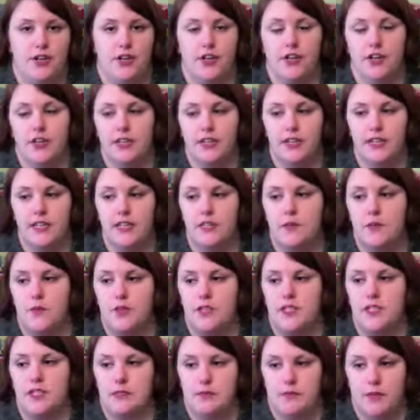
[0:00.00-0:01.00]
early, and
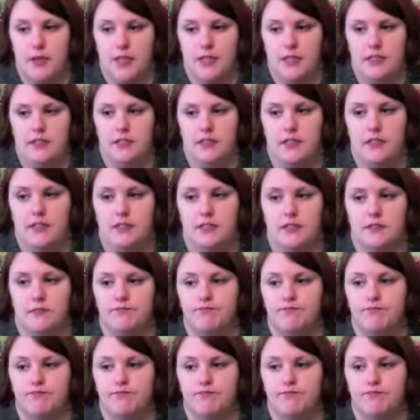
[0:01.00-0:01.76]
we spent